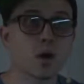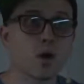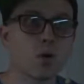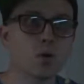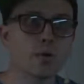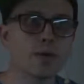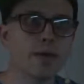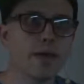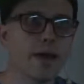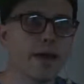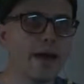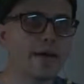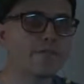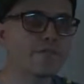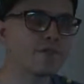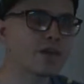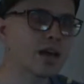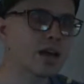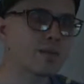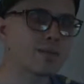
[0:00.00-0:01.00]
"Oh yeah, I
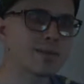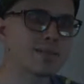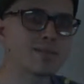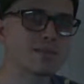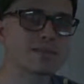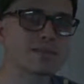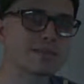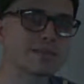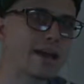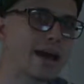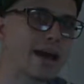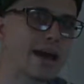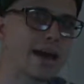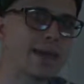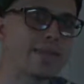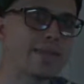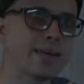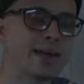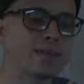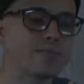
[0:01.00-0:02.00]
forgot about this
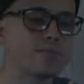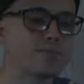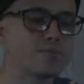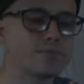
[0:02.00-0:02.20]
guy that